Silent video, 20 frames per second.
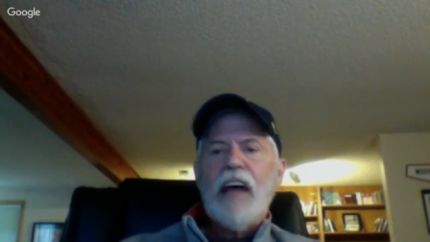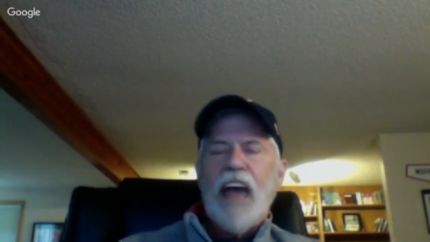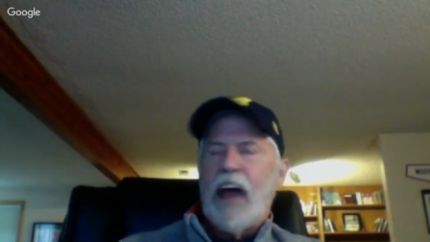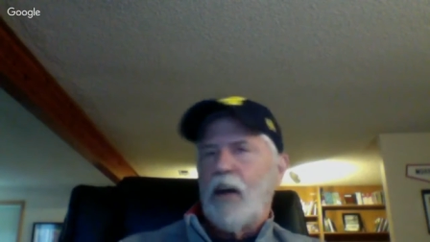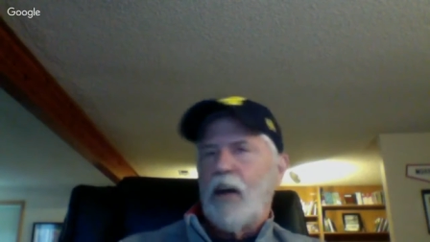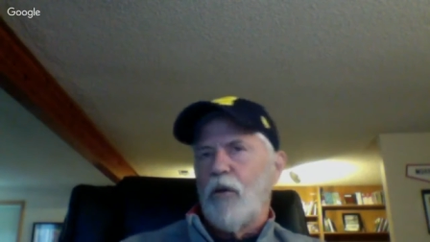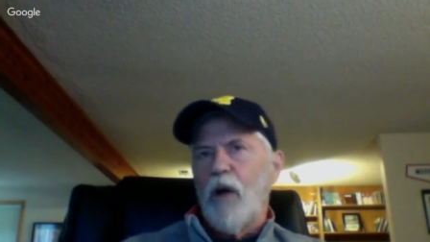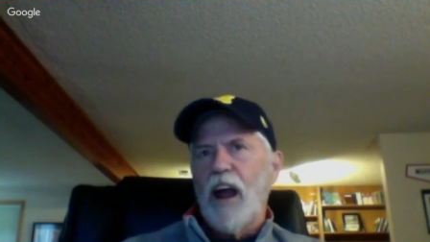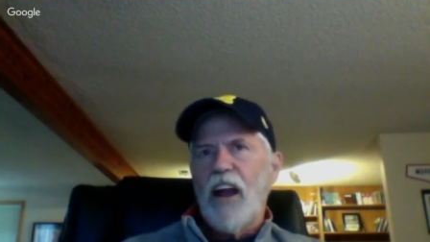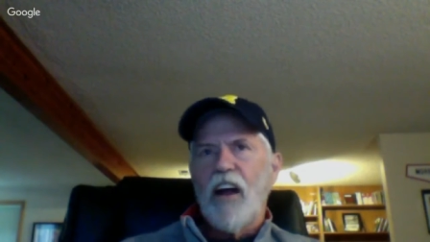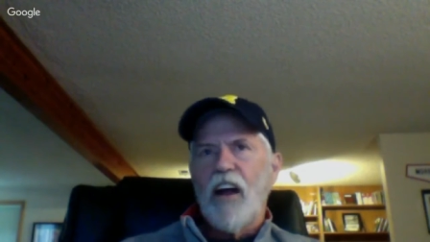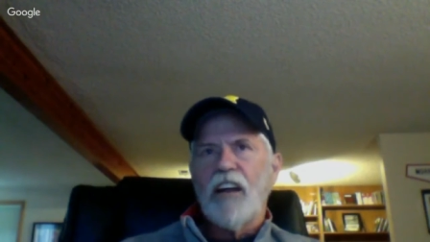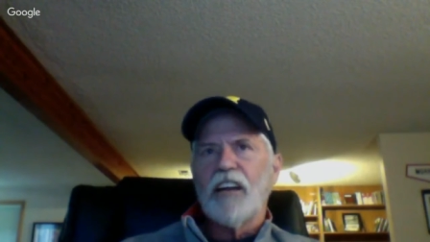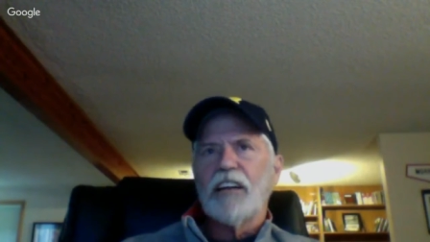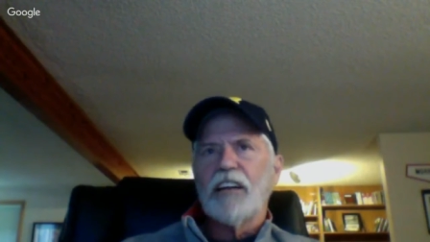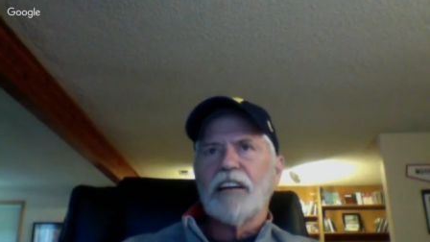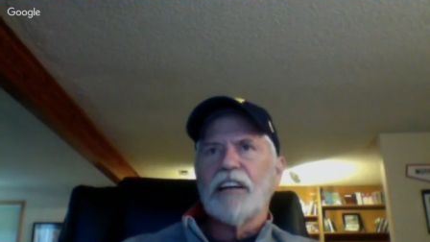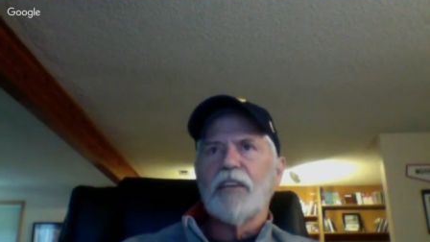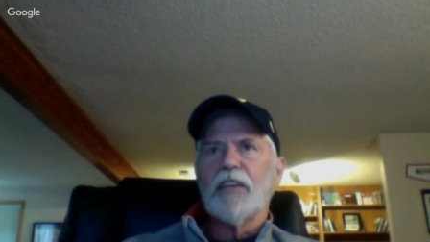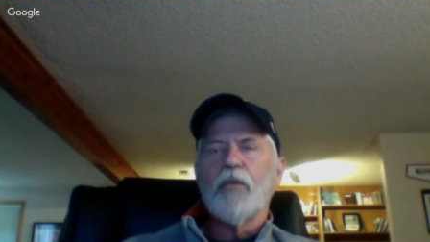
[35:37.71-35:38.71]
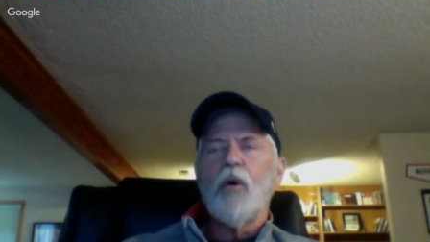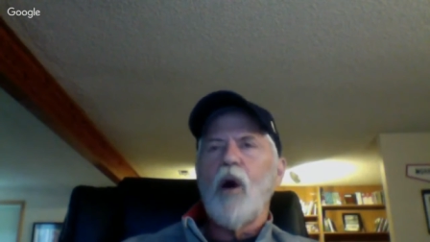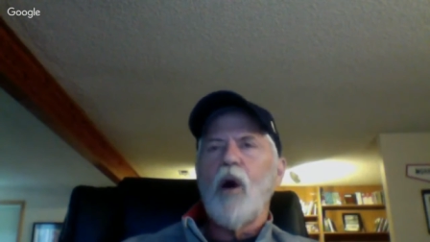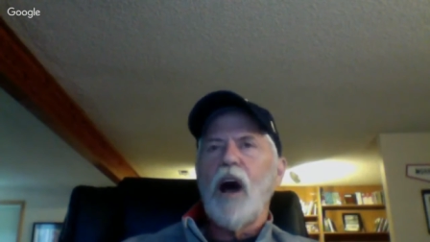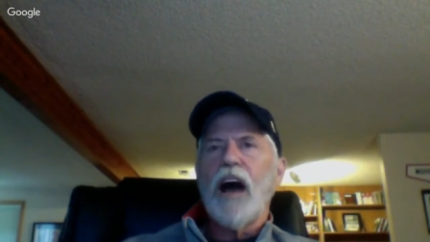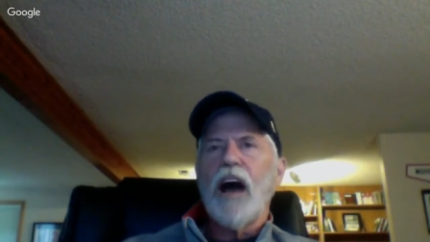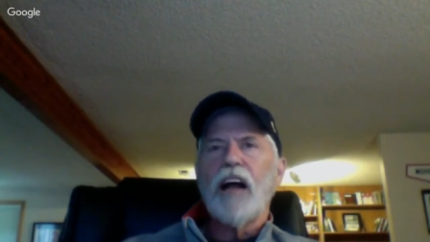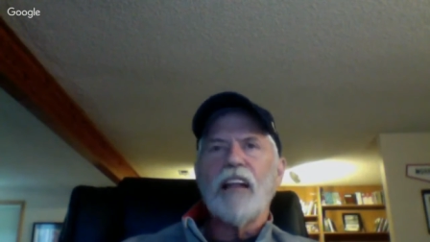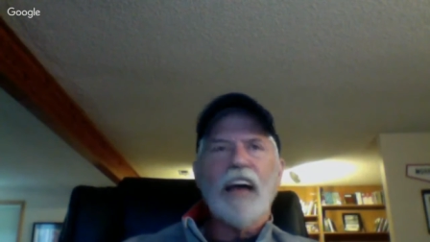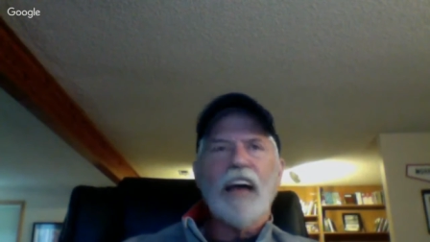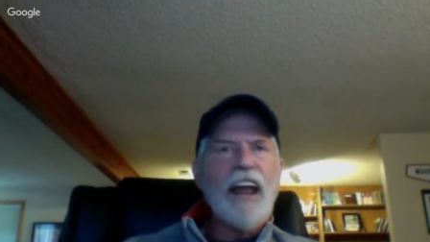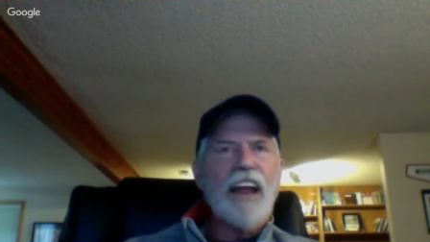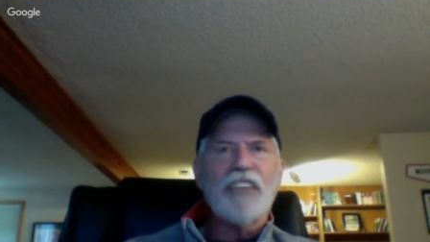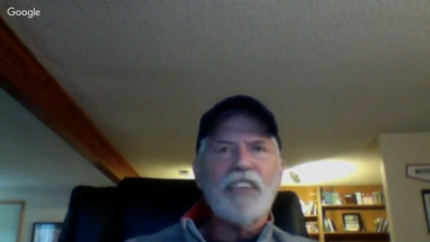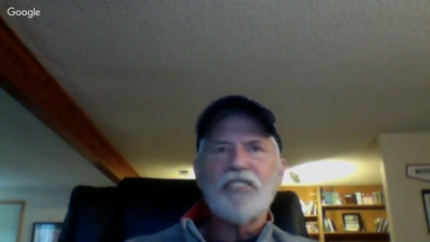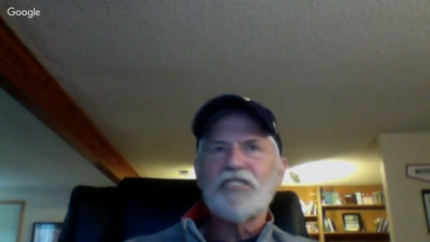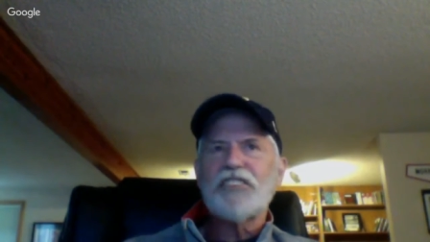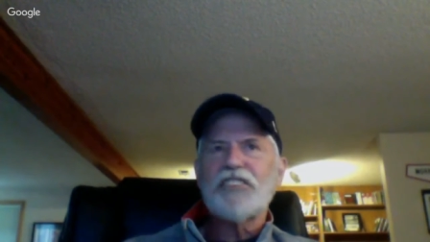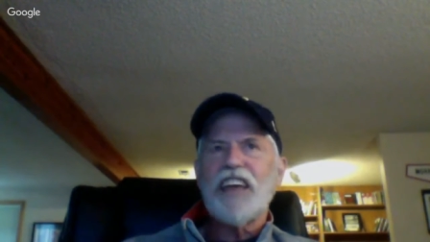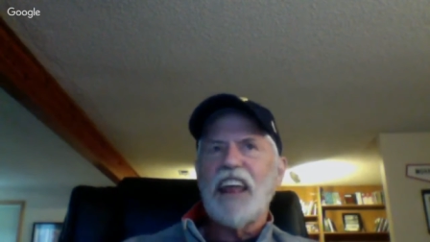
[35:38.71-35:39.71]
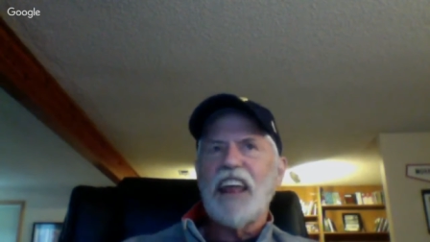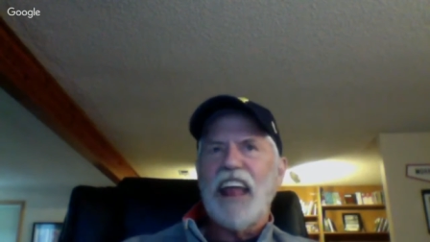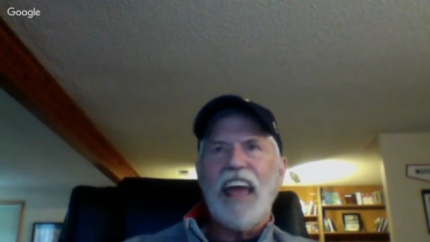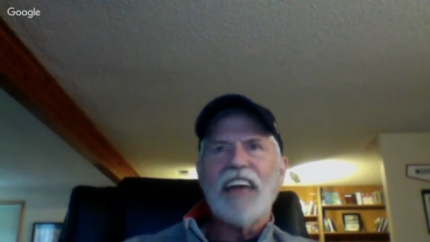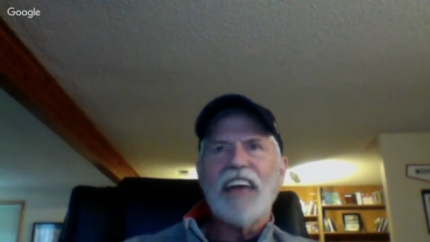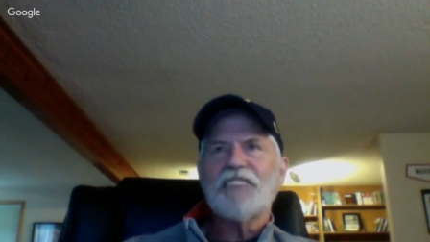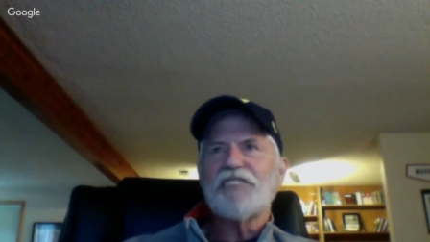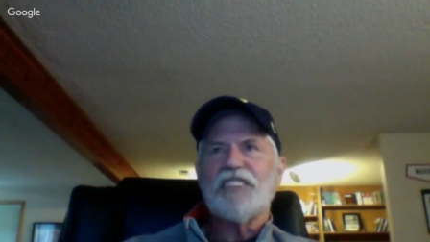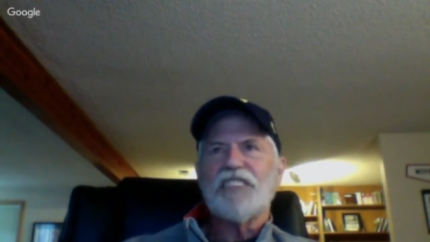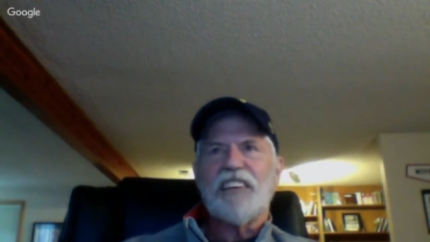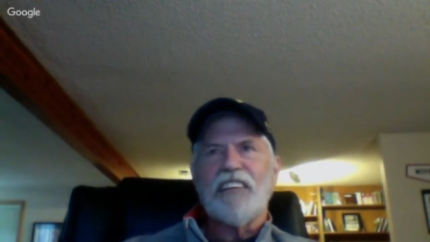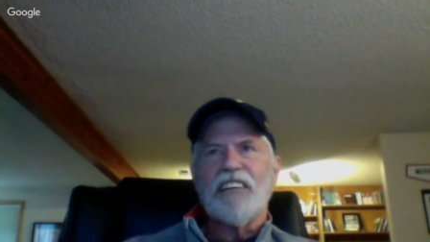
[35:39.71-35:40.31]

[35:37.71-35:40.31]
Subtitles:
and I'll write on it a little while, and I just get antsy.